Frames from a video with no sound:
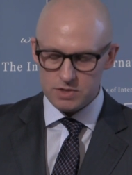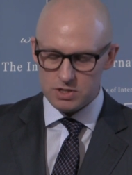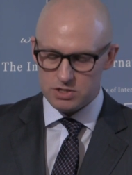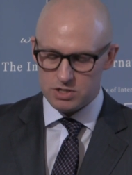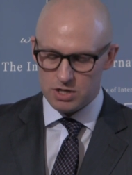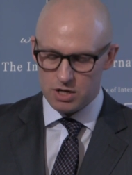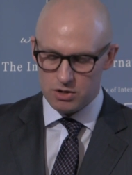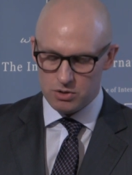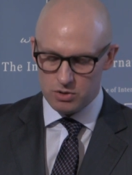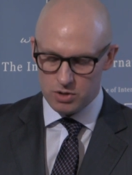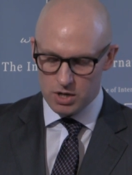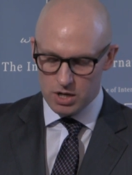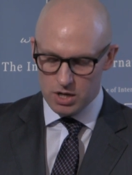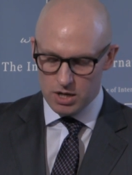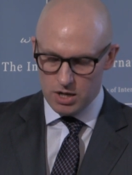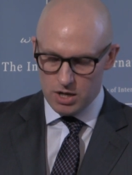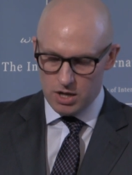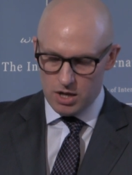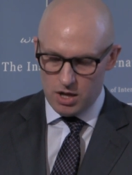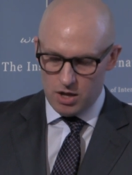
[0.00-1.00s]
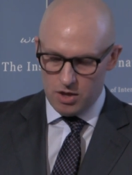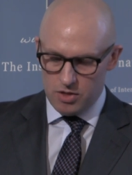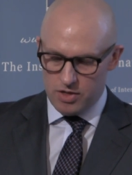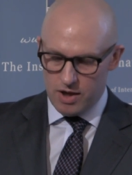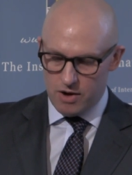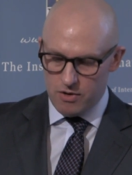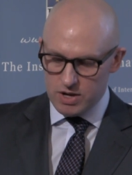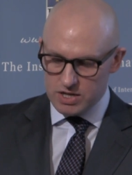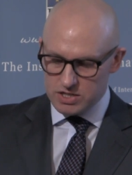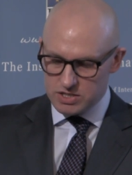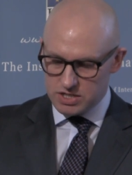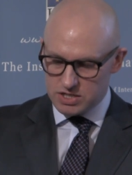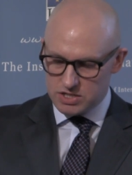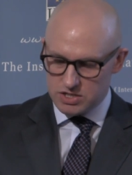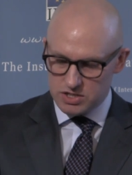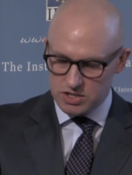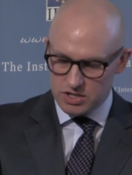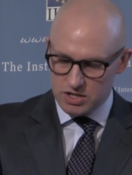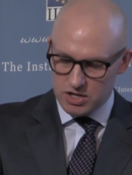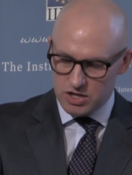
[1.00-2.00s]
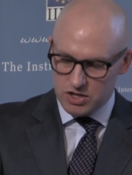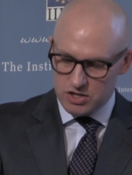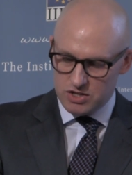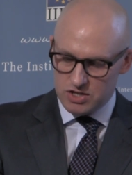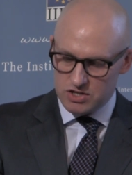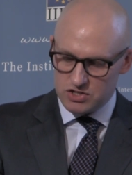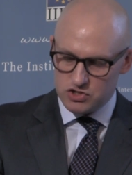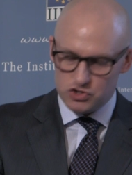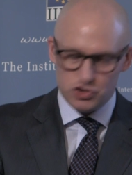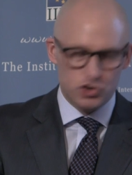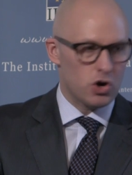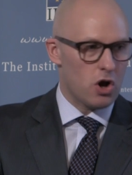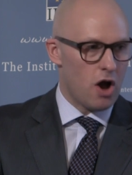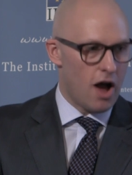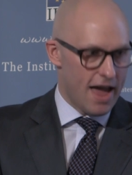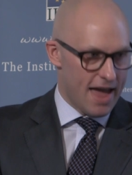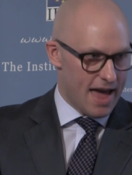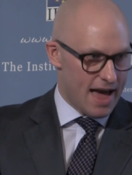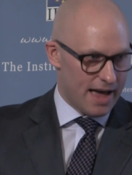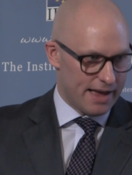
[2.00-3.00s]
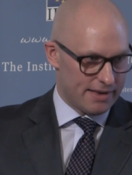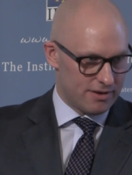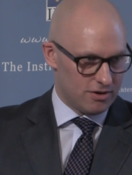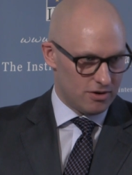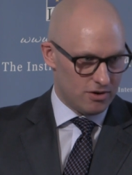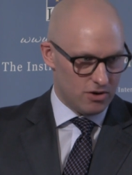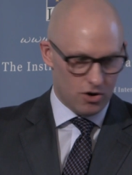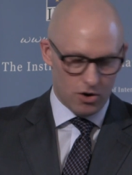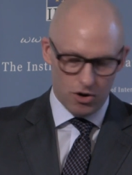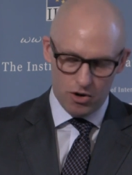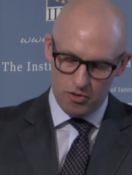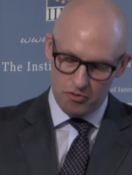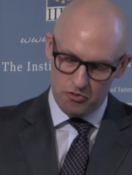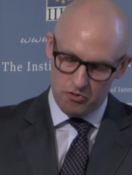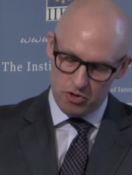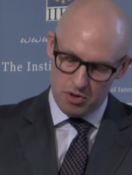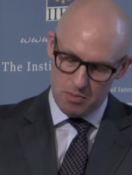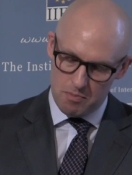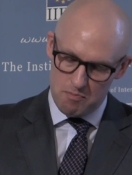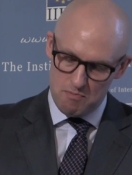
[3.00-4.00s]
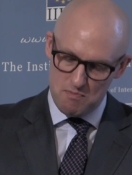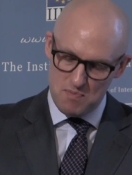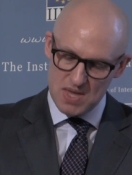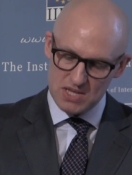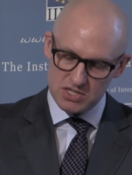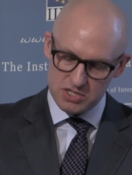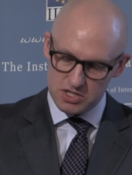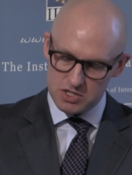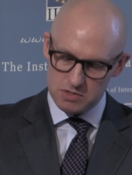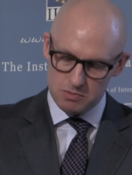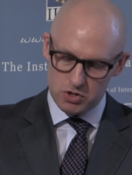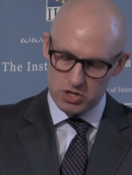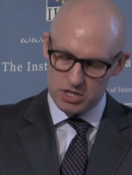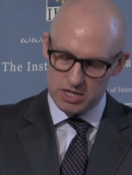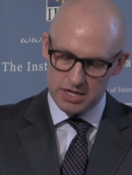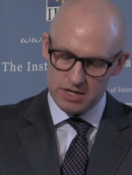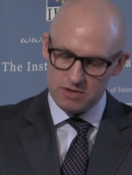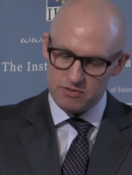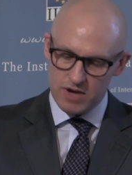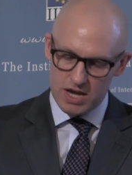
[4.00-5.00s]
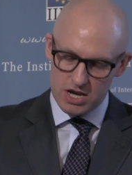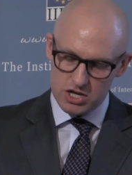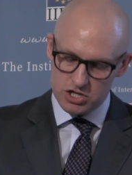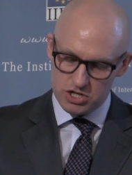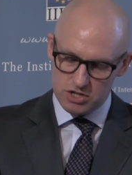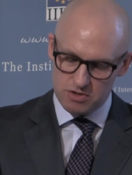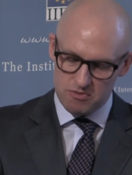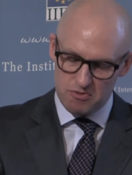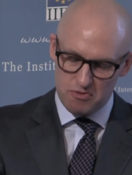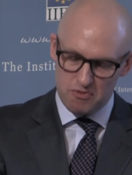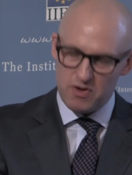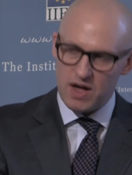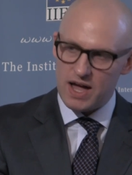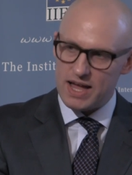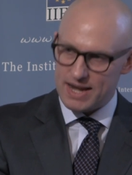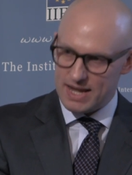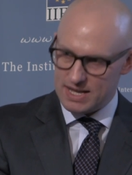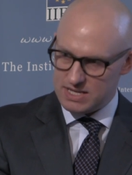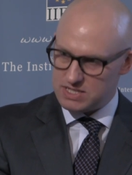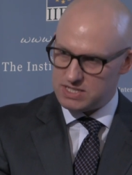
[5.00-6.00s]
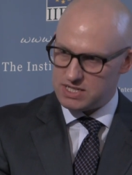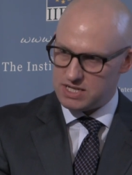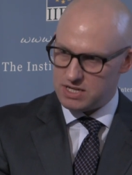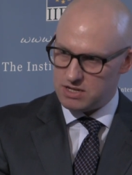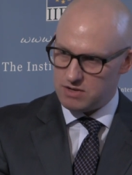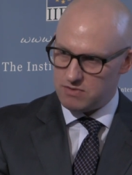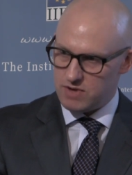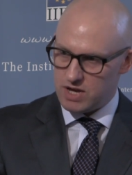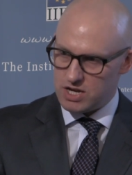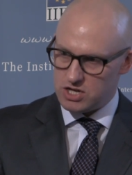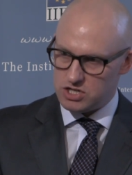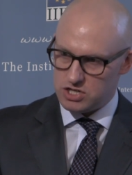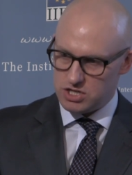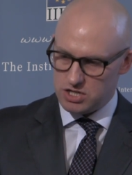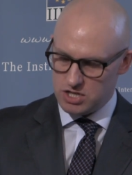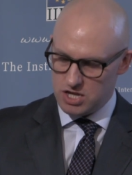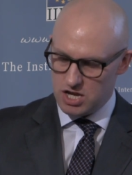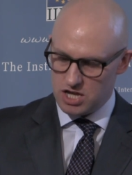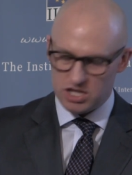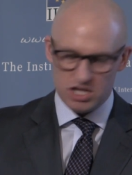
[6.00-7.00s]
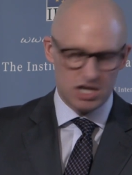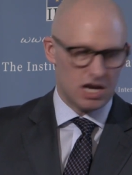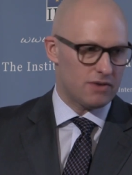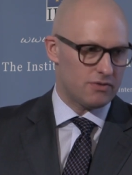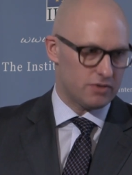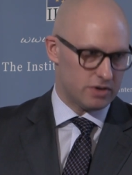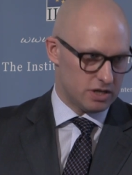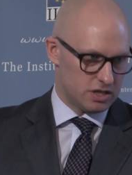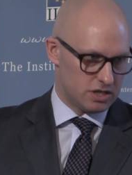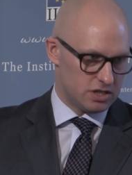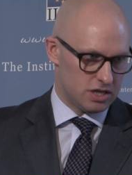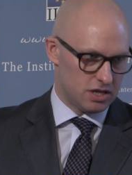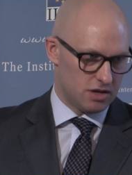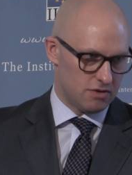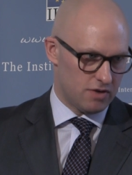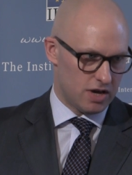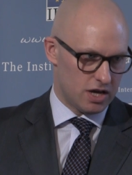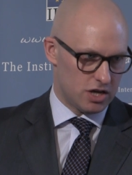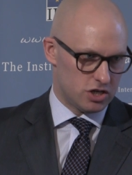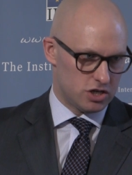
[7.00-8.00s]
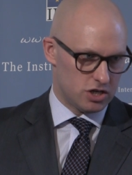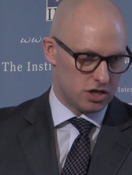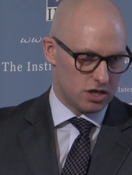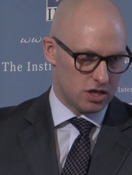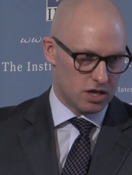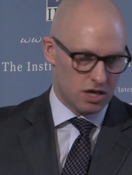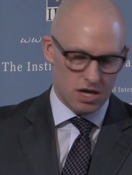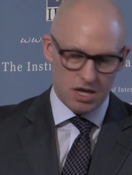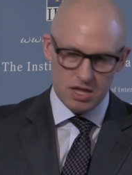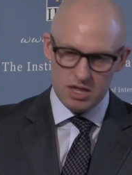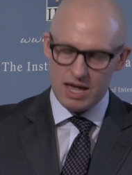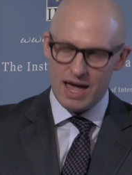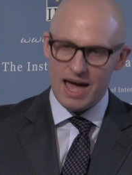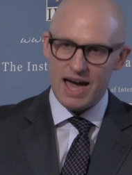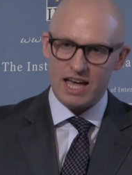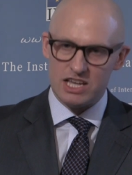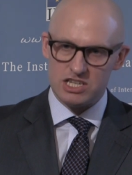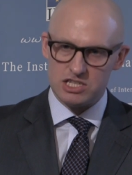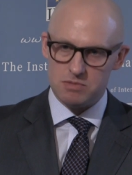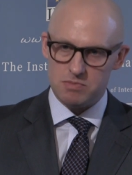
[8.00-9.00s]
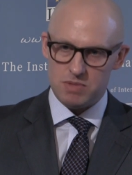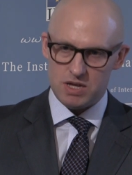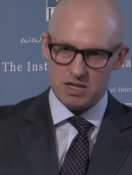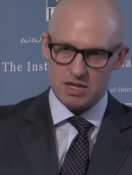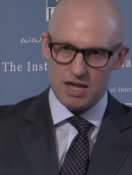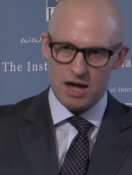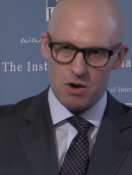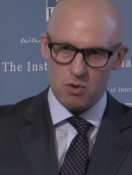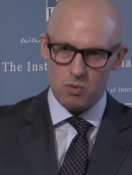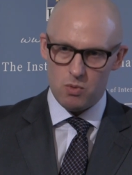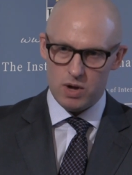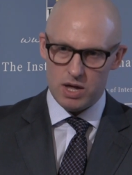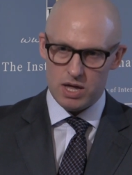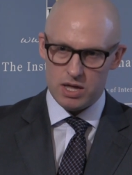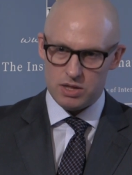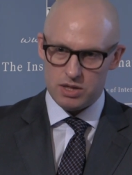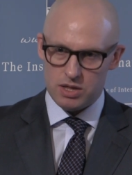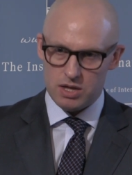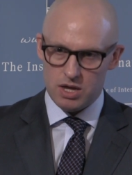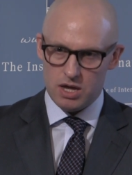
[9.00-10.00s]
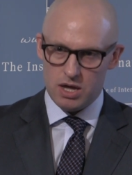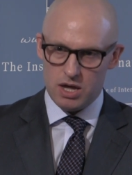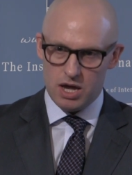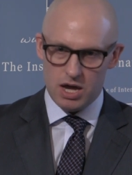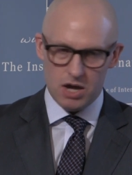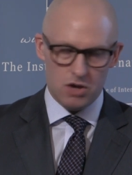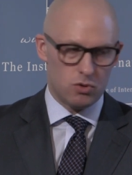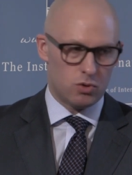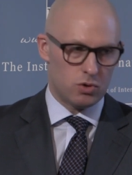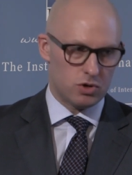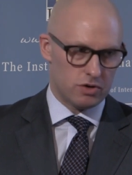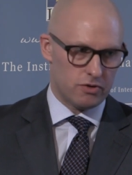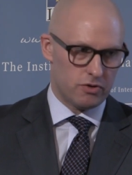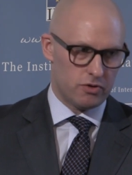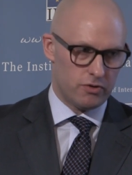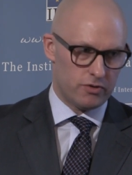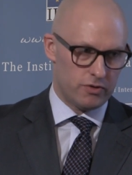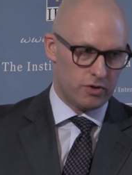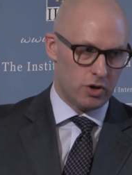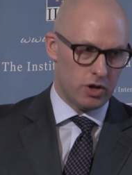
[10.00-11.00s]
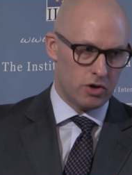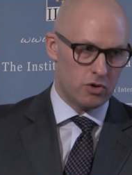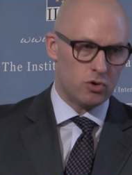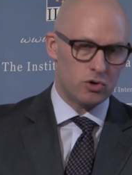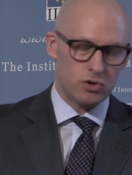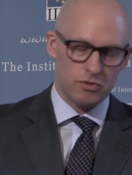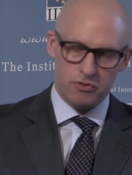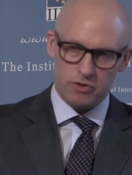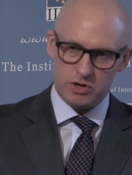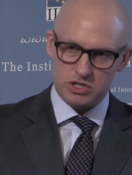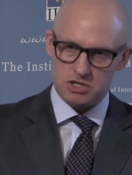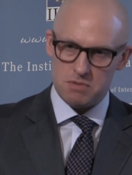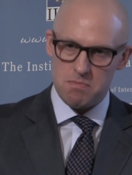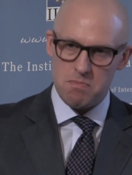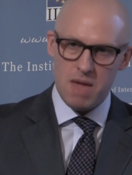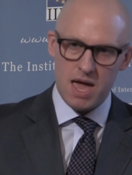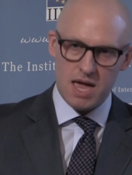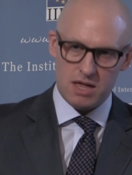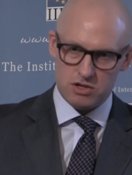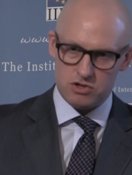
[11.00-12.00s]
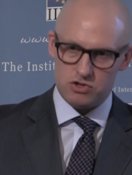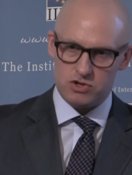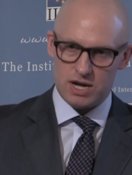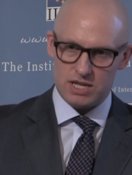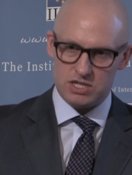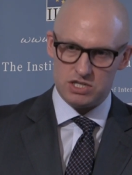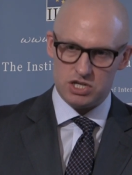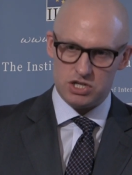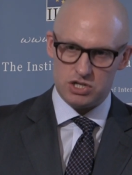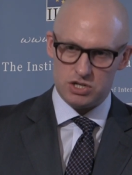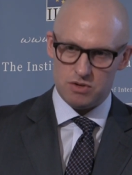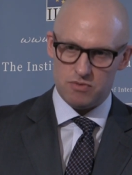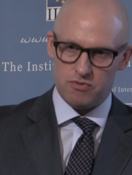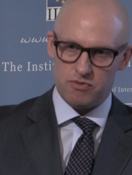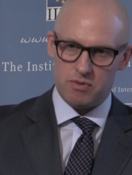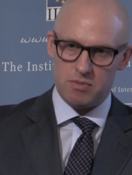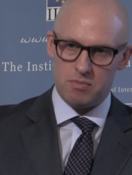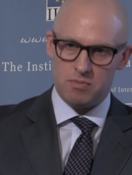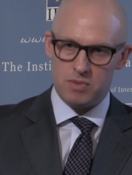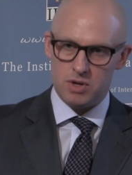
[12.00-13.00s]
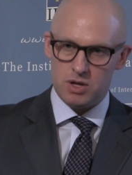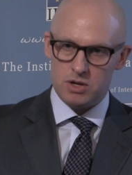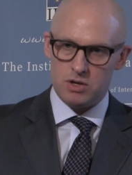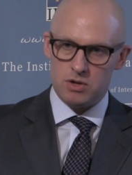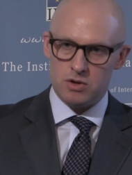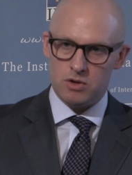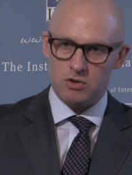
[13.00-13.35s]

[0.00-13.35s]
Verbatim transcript: So there is this, this triad of business model innovation, financing innovation, and governance innovation that has to be dealt with in order, in order for us to make the transition from